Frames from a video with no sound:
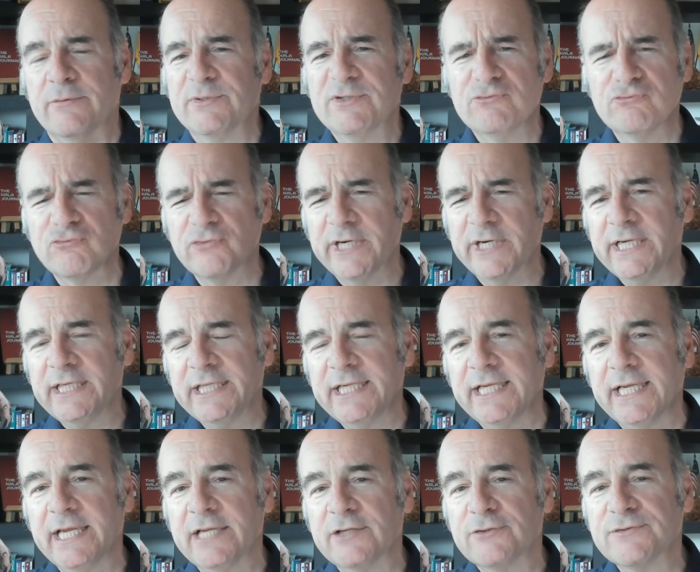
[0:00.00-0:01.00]
a really
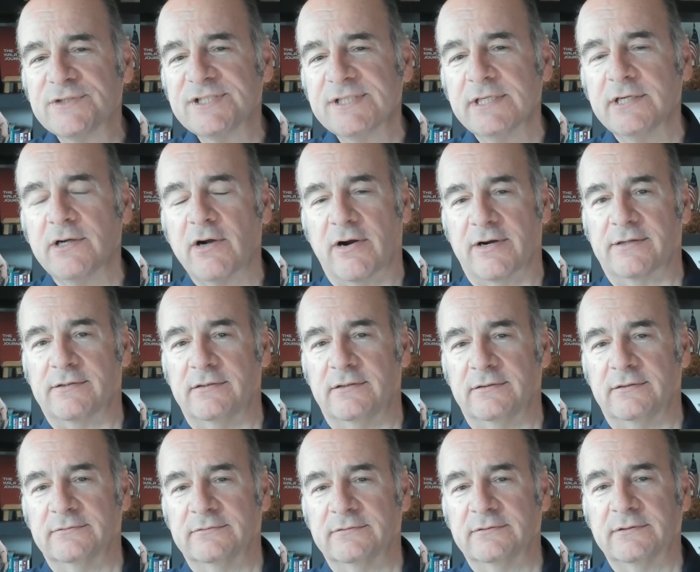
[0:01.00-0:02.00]
interesting
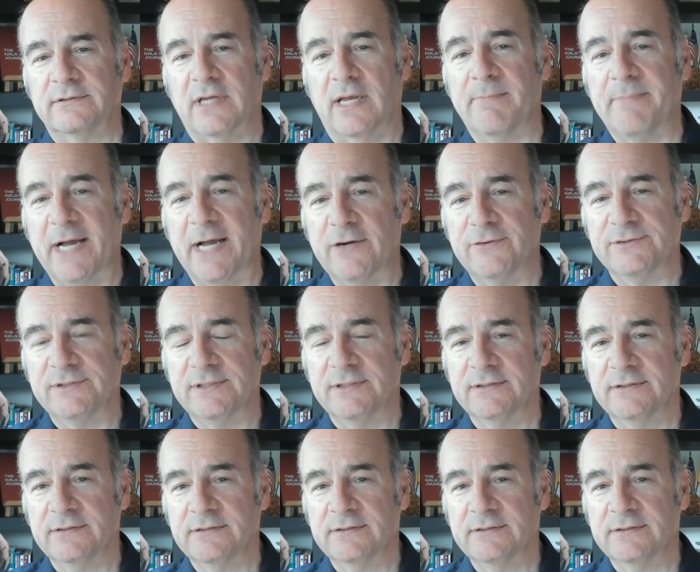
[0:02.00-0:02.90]
article about